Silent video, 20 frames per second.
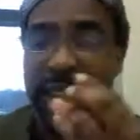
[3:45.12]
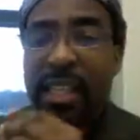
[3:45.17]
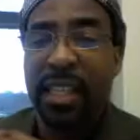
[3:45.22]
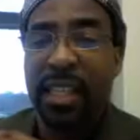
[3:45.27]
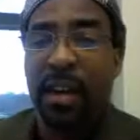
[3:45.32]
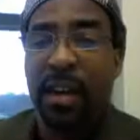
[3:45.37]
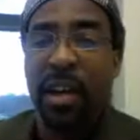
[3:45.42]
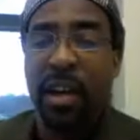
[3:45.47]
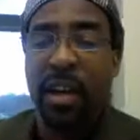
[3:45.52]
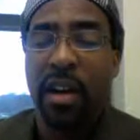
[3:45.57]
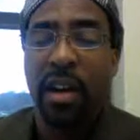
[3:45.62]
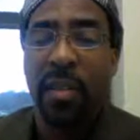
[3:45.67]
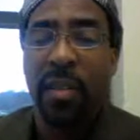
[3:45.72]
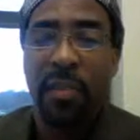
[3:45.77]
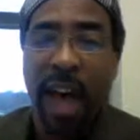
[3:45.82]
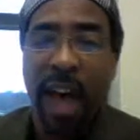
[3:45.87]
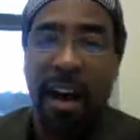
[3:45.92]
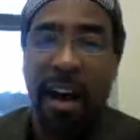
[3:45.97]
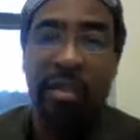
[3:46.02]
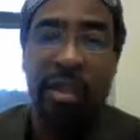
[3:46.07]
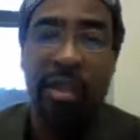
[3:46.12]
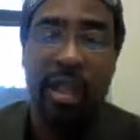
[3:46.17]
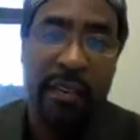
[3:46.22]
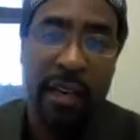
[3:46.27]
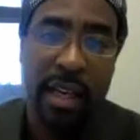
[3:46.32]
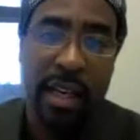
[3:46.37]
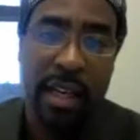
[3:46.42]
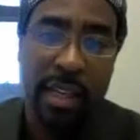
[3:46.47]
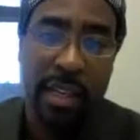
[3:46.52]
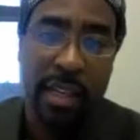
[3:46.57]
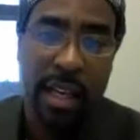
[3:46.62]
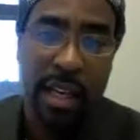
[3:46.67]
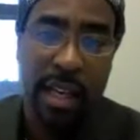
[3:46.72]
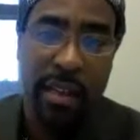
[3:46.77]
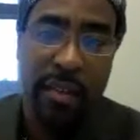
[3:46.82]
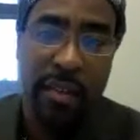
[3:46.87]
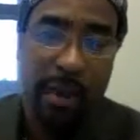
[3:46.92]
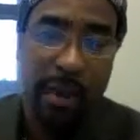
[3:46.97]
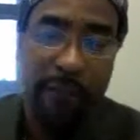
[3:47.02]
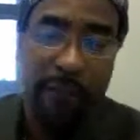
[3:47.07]
700,000 of these
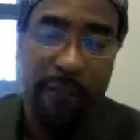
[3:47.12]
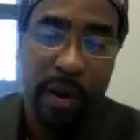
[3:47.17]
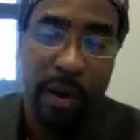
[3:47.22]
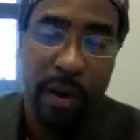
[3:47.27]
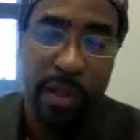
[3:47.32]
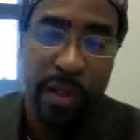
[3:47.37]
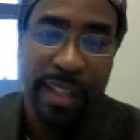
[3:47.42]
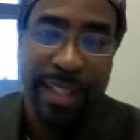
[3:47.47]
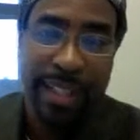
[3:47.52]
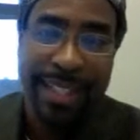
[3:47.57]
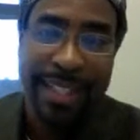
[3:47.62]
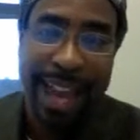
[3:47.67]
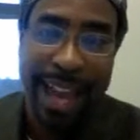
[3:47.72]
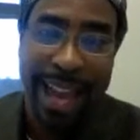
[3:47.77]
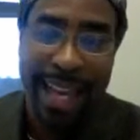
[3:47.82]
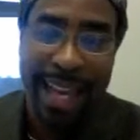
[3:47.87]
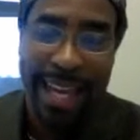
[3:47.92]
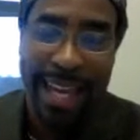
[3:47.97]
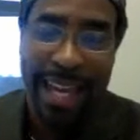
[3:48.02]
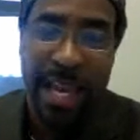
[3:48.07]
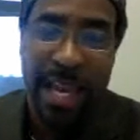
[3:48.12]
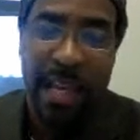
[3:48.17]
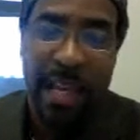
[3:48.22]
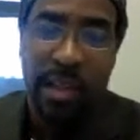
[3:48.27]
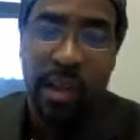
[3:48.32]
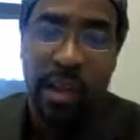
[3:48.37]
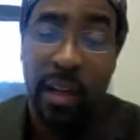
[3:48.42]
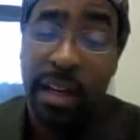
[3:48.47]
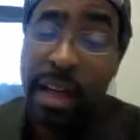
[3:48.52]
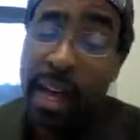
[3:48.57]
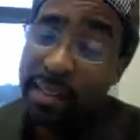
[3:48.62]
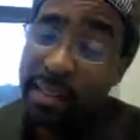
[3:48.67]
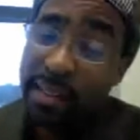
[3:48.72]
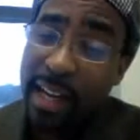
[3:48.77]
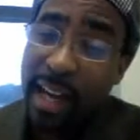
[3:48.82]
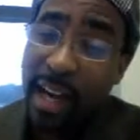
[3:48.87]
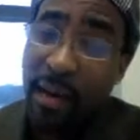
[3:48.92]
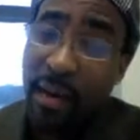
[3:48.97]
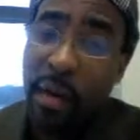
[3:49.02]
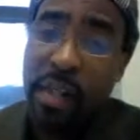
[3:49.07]
in their first day. So the next
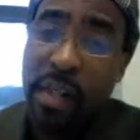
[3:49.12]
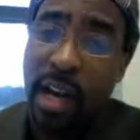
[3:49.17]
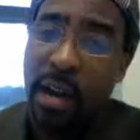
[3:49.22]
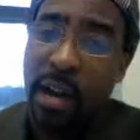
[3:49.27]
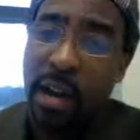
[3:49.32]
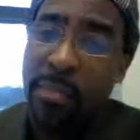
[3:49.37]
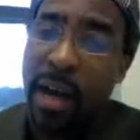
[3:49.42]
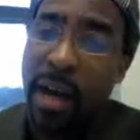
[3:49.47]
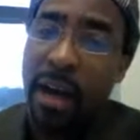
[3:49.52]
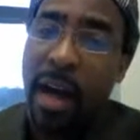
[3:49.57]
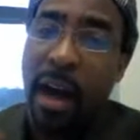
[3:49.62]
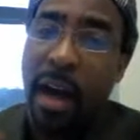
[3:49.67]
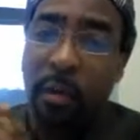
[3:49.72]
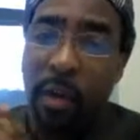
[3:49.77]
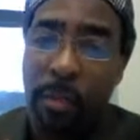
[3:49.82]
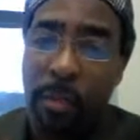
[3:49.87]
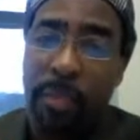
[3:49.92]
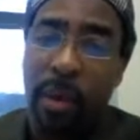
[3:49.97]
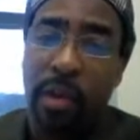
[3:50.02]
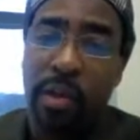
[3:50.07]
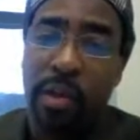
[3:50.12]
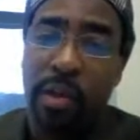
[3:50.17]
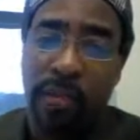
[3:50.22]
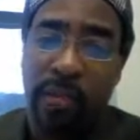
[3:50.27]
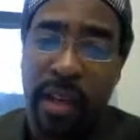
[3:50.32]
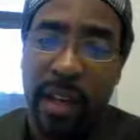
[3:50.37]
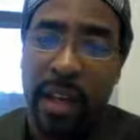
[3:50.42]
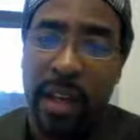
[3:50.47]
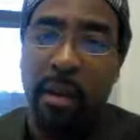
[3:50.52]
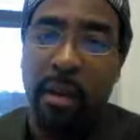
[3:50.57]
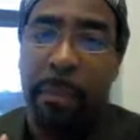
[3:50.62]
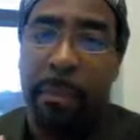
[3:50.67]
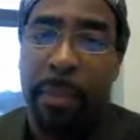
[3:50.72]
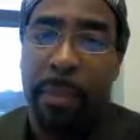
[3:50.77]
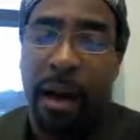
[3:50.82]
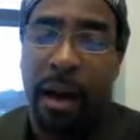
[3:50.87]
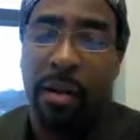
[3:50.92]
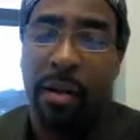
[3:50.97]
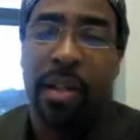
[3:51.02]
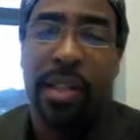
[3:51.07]
thing I want to talk about, I want to post a video
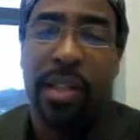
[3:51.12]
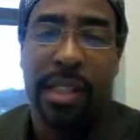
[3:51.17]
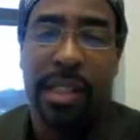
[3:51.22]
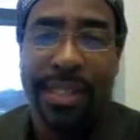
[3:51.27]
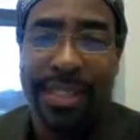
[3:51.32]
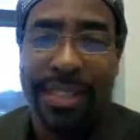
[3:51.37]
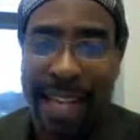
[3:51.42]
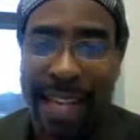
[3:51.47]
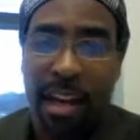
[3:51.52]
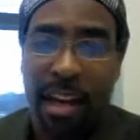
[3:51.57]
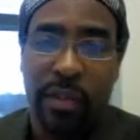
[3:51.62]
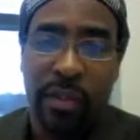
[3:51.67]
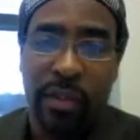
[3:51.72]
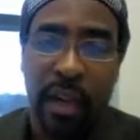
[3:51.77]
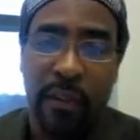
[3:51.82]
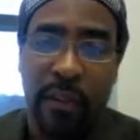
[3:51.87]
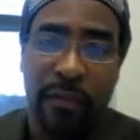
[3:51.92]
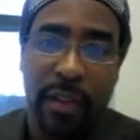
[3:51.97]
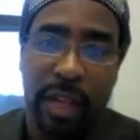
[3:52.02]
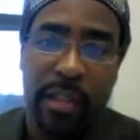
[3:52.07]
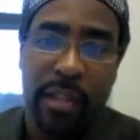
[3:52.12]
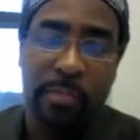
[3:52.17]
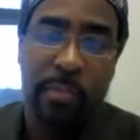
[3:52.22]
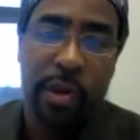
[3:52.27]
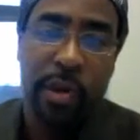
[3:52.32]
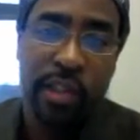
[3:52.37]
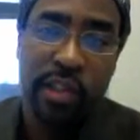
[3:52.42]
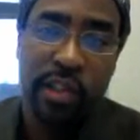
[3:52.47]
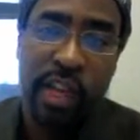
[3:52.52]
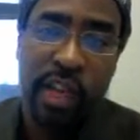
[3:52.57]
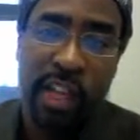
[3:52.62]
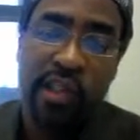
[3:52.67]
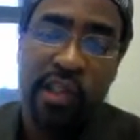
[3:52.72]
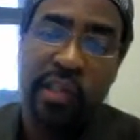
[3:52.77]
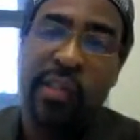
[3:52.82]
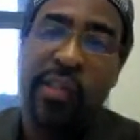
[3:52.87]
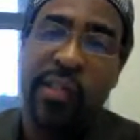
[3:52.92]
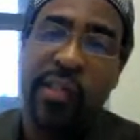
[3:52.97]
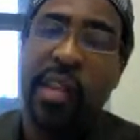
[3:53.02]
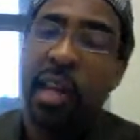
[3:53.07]
about sales of this,
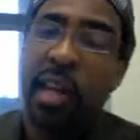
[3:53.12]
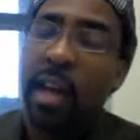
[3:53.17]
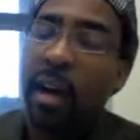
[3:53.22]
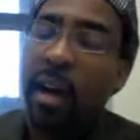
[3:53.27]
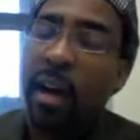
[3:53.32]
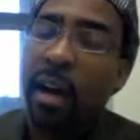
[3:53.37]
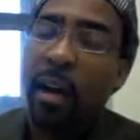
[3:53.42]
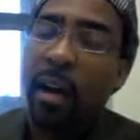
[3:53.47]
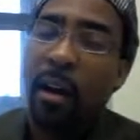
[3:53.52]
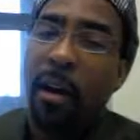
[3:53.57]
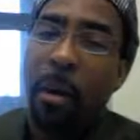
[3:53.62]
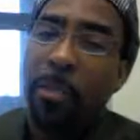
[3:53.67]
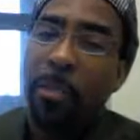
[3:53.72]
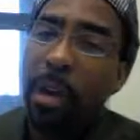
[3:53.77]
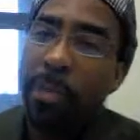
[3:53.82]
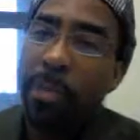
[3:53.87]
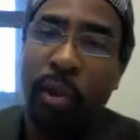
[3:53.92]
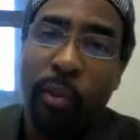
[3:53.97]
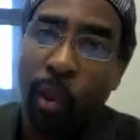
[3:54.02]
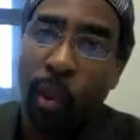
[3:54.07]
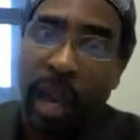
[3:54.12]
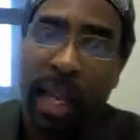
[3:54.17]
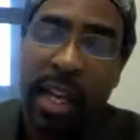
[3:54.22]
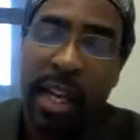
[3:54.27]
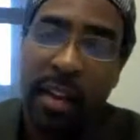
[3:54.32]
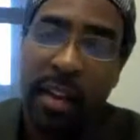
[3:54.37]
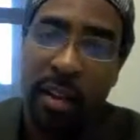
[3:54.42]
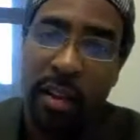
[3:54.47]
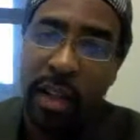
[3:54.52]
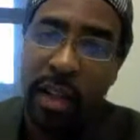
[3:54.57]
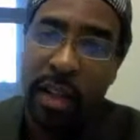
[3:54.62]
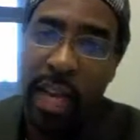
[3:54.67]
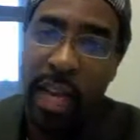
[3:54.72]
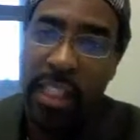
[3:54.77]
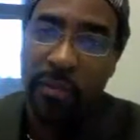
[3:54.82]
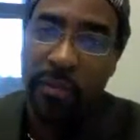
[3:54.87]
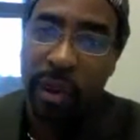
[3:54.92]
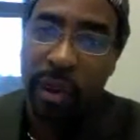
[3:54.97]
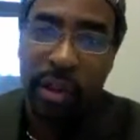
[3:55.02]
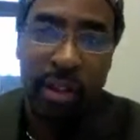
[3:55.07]
projections. Are people waiting on the
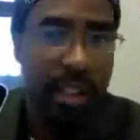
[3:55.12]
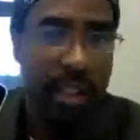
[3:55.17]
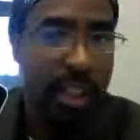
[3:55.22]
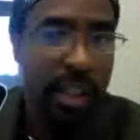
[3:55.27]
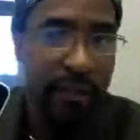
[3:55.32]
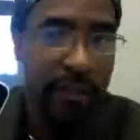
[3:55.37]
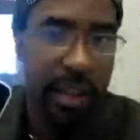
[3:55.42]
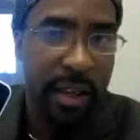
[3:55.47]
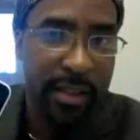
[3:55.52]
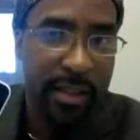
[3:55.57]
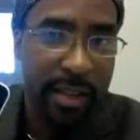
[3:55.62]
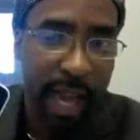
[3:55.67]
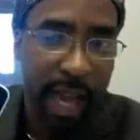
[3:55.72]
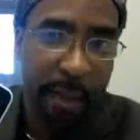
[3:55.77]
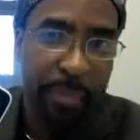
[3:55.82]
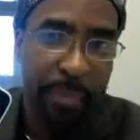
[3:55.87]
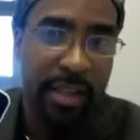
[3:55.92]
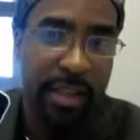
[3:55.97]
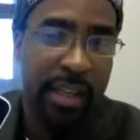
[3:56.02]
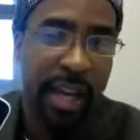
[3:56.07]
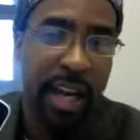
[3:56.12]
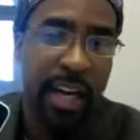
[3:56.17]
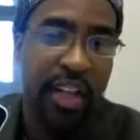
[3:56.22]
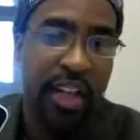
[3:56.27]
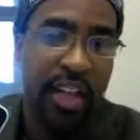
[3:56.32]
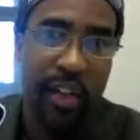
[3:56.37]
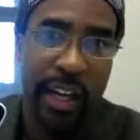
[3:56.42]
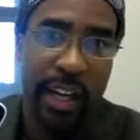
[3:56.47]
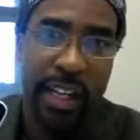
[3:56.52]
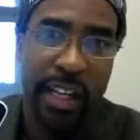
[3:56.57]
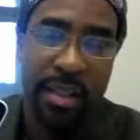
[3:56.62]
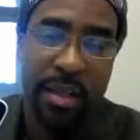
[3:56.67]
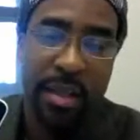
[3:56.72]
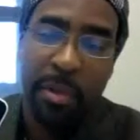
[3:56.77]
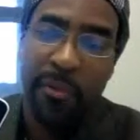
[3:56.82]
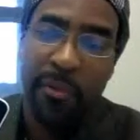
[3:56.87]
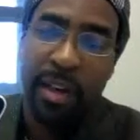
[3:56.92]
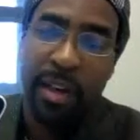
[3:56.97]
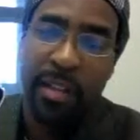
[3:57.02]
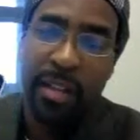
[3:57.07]
next version of this? Apple has kind of trained some
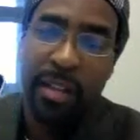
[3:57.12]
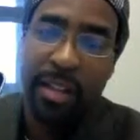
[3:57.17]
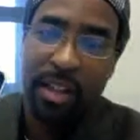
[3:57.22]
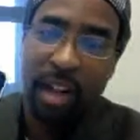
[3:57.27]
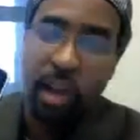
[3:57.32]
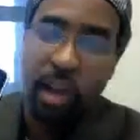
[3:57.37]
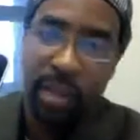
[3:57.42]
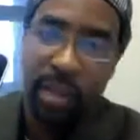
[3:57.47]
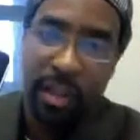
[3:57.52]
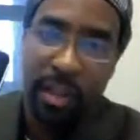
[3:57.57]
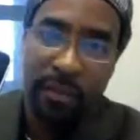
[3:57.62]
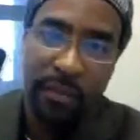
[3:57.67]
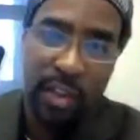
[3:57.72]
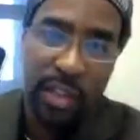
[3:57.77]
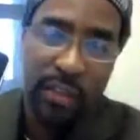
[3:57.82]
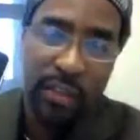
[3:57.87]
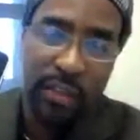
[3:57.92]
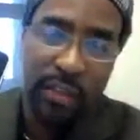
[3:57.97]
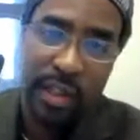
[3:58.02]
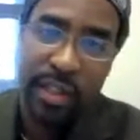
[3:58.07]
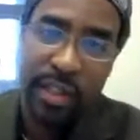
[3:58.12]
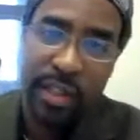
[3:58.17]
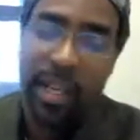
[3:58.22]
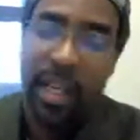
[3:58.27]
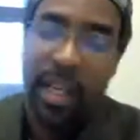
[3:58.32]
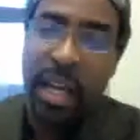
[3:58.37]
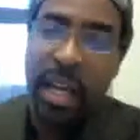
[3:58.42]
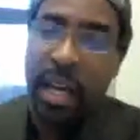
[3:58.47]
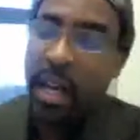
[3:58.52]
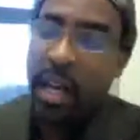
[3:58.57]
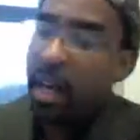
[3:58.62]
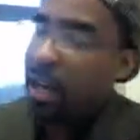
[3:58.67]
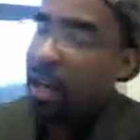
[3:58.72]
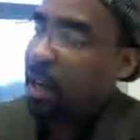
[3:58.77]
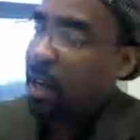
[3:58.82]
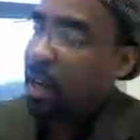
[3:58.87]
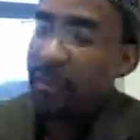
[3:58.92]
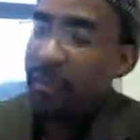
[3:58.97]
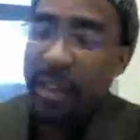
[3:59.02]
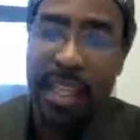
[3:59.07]
of us to know that the first version
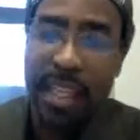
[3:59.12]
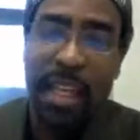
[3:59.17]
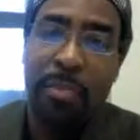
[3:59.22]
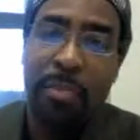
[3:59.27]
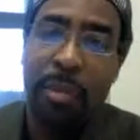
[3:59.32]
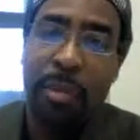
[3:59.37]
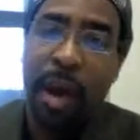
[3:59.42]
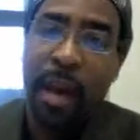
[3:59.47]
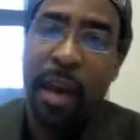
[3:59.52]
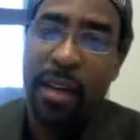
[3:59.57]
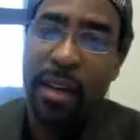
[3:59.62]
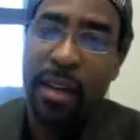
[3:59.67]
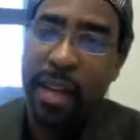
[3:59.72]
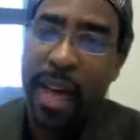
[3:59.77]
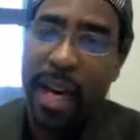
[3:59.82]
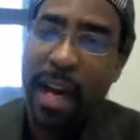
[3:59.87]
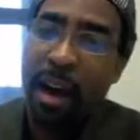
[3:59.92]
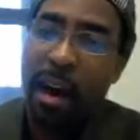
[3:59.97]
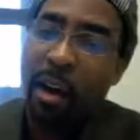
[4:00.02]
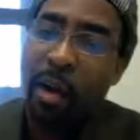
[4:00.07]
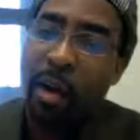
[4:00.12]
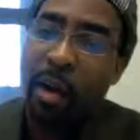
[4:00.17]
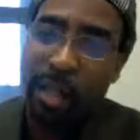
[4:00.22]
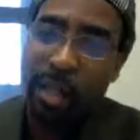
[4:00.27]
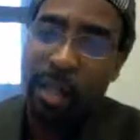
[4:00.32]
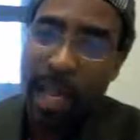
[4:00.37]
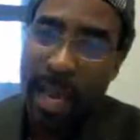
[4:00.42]
of any product kind of always